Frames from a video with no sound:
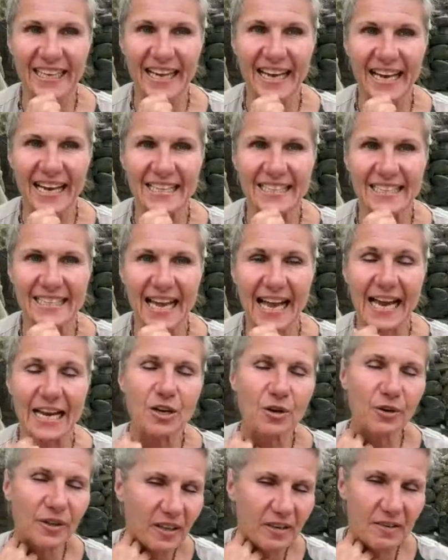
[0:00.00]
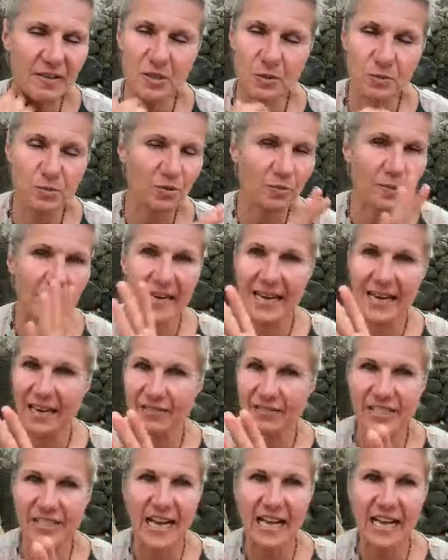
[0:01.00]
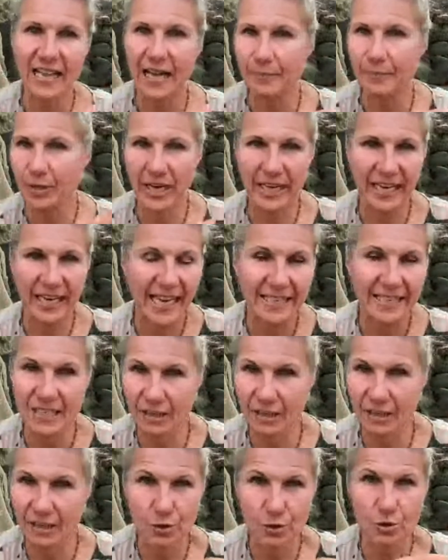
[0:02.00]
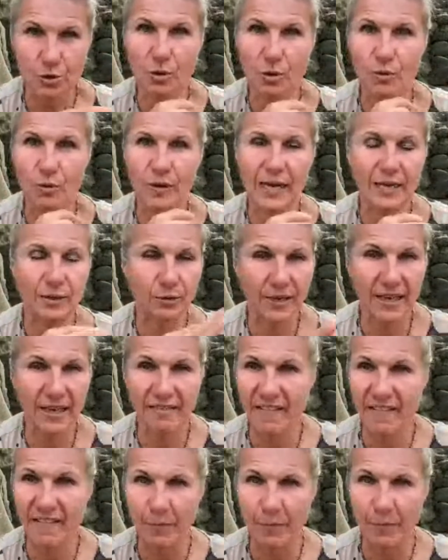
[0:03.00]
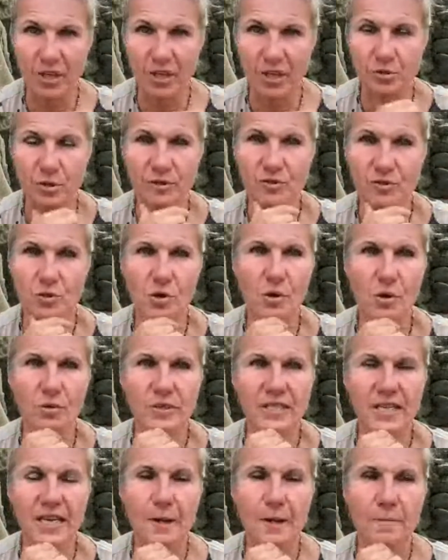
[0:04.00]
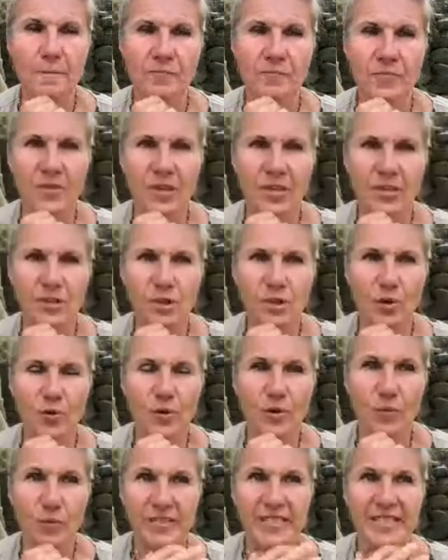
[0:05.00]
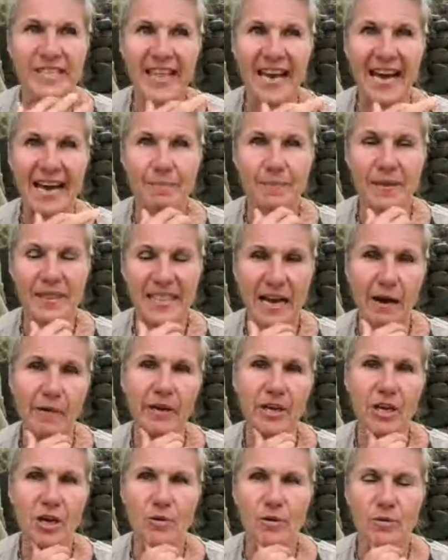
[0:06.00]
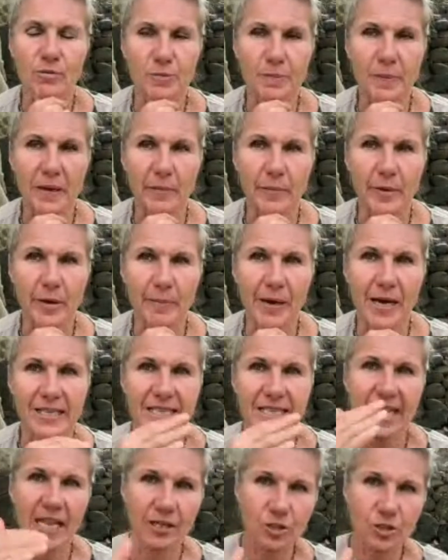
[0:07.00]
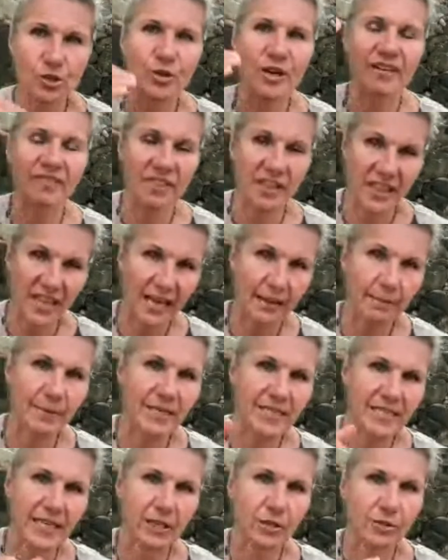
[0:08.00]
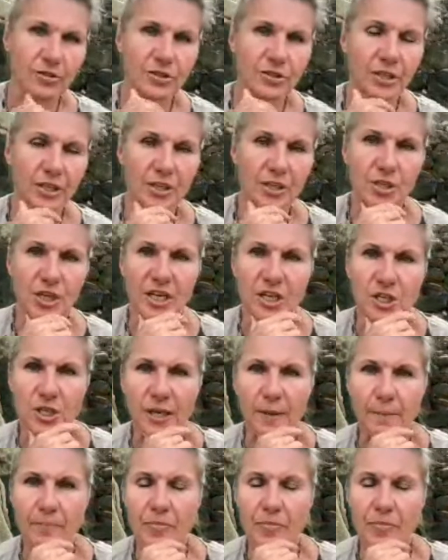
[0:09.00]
And I know that in terms of my lifestyle, I'm not a candidate for stroke. I don't have family history of strokes. So it wasn't that, but now I know it was perimenopause. And then soon after that, my cycle started changing.